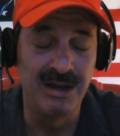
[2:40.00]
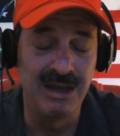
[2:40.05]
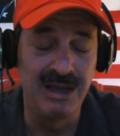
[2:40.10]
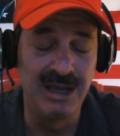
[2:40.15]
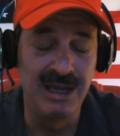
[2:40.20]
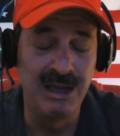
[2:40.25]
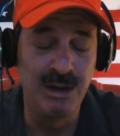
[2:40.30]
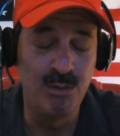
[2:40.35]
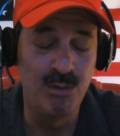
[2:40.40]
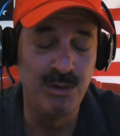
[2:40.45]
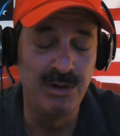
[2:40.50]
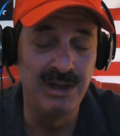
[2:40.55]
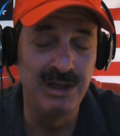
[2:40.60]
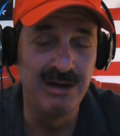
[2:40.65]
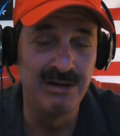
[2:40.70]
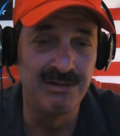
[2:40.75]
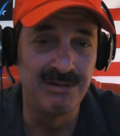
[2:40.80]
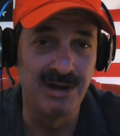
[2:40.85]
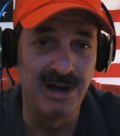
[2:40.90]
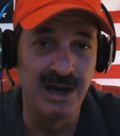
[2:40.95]
equally
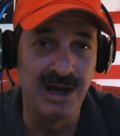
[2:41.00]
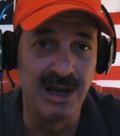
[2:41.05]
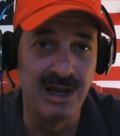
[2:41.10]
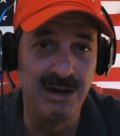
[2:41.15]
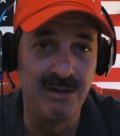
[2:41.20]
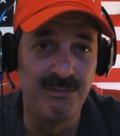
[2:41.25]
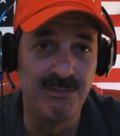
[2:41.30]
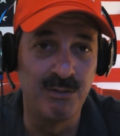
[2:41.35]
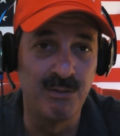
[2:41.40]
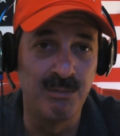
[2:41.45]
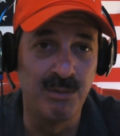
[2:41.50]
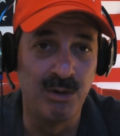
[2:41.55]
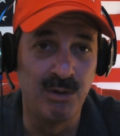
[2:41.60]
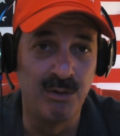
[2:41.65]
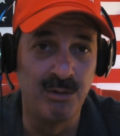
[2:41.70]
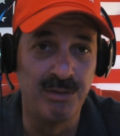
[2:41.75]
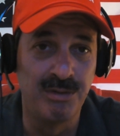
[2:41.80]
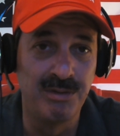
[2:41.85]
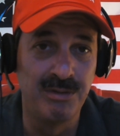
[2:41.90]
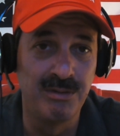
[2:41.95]
designed for
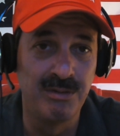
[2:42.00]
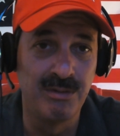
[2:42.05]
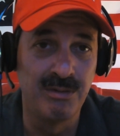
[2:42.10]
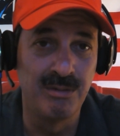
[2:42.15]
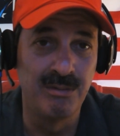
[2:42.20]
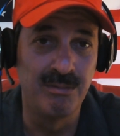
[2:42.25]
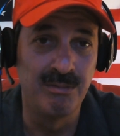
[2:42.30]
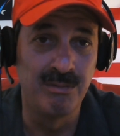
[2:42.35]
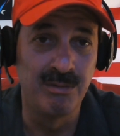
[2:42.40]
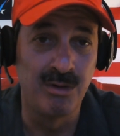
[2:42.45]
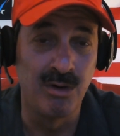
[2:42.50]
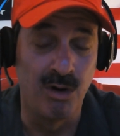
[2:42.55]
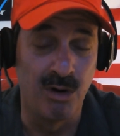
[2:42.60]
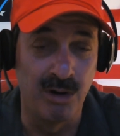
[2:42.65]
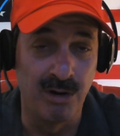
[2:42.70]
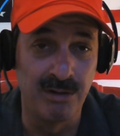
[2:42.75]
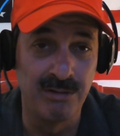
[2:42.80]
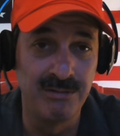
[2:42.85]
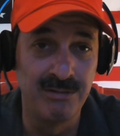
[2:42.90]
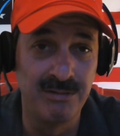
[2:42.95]
both
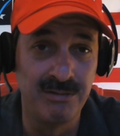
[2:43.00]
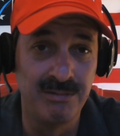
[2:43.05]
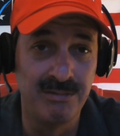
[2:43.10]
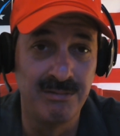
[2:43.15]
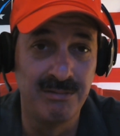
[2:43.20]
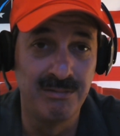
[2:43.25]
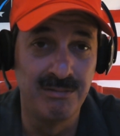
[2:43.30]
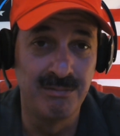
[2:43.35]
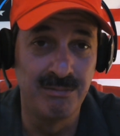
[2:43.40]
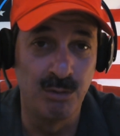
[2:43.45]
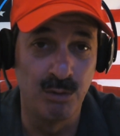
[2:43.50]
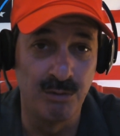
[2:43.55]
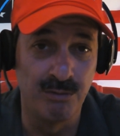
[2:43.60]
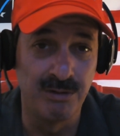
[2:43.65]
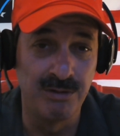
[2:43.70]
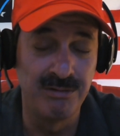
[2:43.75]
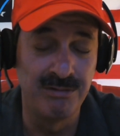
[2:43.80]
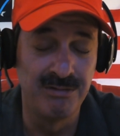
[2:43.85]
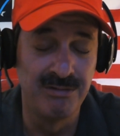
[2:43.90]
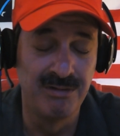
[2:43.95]
cars,
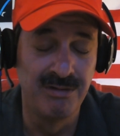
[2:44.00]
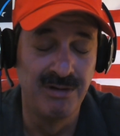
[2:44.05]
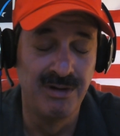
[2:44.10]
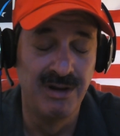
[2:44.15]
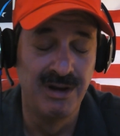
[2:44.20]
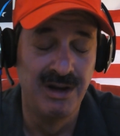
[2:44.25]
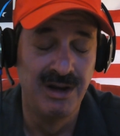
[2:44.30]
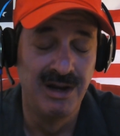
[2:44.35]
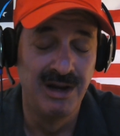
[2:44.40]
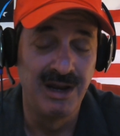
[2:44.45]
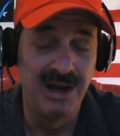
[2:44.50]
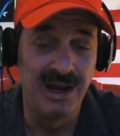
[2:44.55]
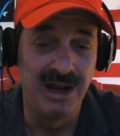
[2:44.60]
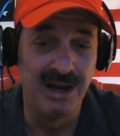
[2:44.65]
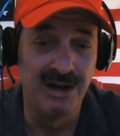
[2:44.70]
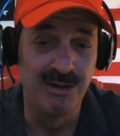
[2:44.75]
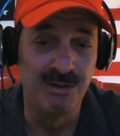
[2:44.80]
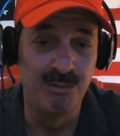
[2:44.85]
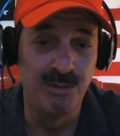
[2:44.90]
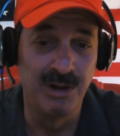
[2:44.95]
motorists,
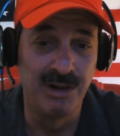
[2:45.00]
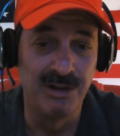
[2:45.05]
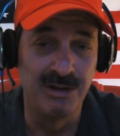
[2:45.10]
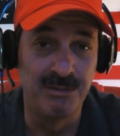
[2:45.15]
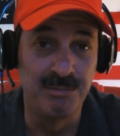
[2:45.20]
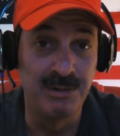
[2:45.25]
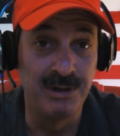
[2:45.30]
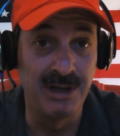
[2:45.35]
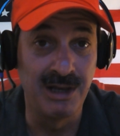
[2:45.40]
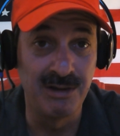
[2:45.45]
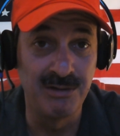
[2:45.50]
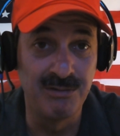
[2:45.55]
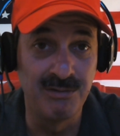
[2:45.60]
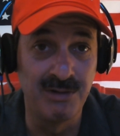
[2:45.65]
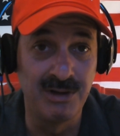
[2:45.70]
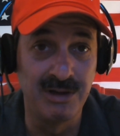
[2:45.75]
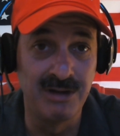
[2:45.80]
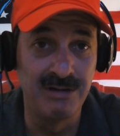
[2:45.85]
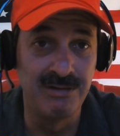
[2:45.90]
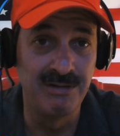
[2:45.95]
and as well as
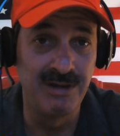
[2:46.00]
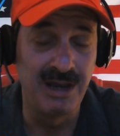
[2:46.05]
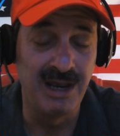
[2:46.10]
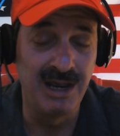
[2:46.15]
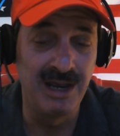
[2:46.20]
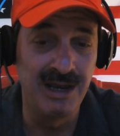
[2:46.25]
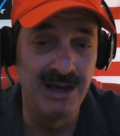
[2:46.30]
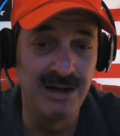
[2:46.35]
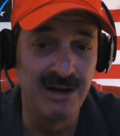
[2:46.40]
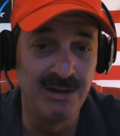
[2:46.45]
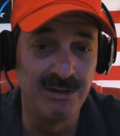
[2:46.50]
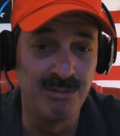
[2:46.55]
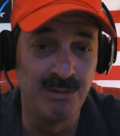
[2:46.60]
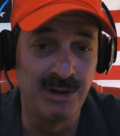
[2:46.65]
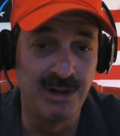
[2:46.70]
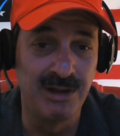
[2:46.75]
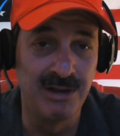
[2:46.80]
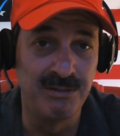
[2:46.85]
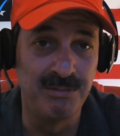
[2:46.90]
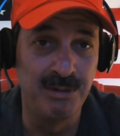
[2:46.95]
pedestrians, and as
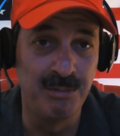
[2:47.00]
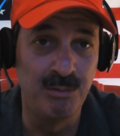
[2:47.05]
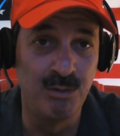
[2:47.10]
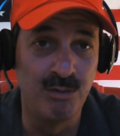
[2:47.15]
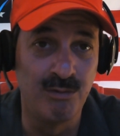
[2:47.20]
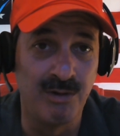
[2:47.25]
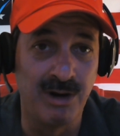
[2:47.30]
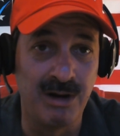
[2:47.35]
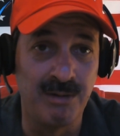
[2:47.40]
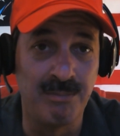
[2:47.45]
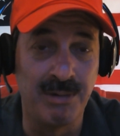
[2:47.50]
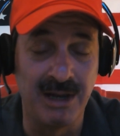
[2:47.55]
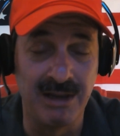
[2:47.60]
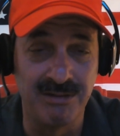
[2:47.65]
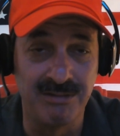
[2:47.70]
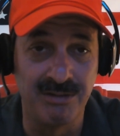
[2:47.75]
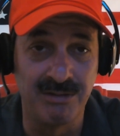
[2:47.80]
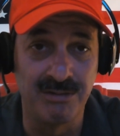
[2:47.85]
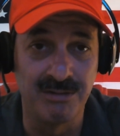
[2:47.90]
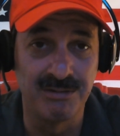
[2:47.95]
well as people who ride
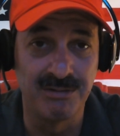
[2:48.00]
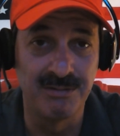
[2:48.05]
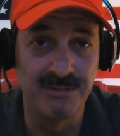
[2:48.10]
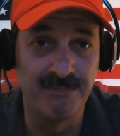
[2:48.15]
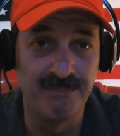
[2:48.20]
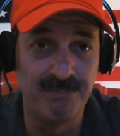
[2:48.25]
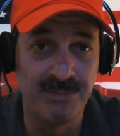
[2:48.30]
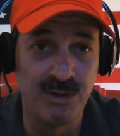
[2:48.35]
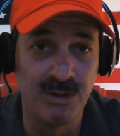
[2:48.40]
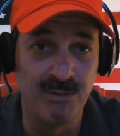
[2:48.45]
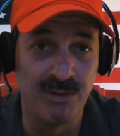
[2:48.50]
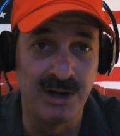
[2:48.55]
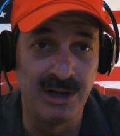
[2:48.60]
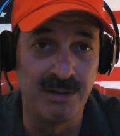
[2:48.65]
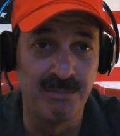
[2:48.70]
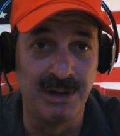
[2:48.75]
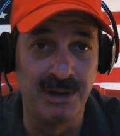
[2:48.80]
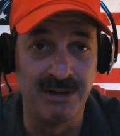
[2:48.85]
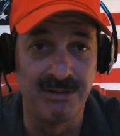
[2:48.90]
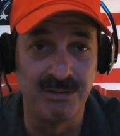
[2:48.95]
bicycles. You're riding
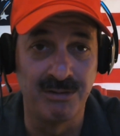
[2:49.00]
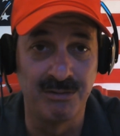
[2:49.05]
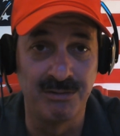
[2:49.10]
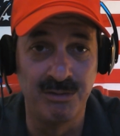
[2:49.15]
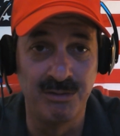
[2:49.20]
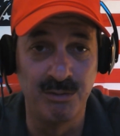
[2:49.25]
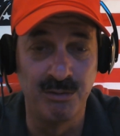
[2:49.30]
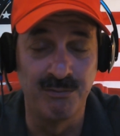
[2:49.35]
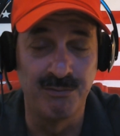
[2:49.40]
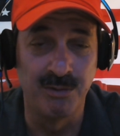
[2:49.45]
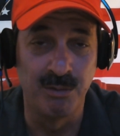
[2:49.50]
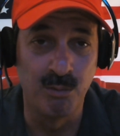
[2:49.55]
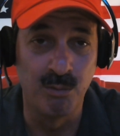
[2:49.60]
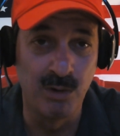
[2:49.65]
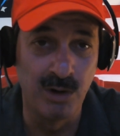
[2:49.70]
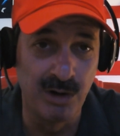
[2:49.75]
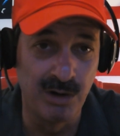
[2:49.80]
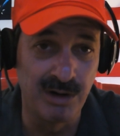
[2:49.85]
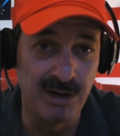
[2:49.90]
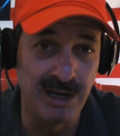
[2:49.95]
a bicycle to and from
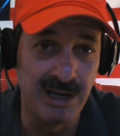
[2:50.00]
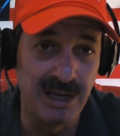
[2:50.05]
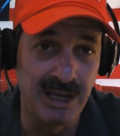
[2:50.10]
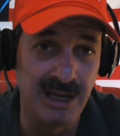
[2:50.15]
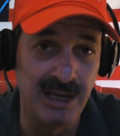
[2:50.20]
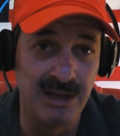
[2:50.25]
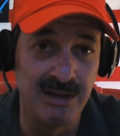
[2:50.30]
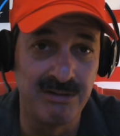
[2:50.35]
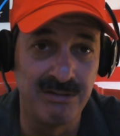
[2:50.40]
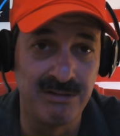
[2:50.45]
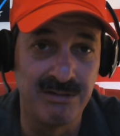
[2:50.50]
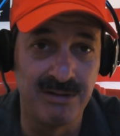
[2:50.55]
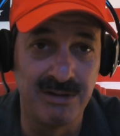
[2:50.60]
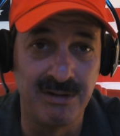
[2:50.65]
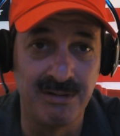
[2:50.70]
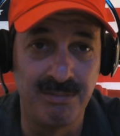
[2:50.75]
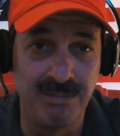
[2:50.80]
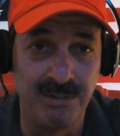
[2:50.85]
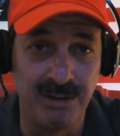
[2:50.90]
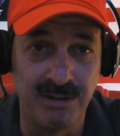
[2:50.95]
work, I guess,
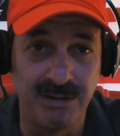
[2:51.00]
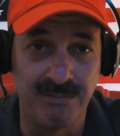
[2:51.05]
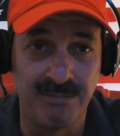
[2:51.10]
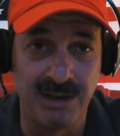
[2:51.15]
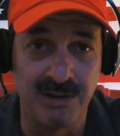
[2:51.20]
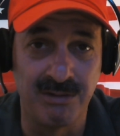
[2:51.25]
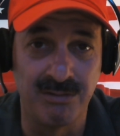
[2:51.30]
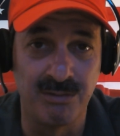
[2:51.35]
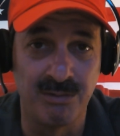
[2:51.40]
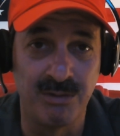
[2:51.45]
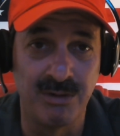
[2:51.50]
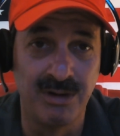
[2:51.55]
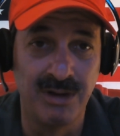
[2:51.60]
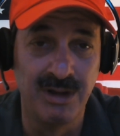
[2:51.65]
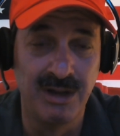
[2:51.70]
and things of that sort.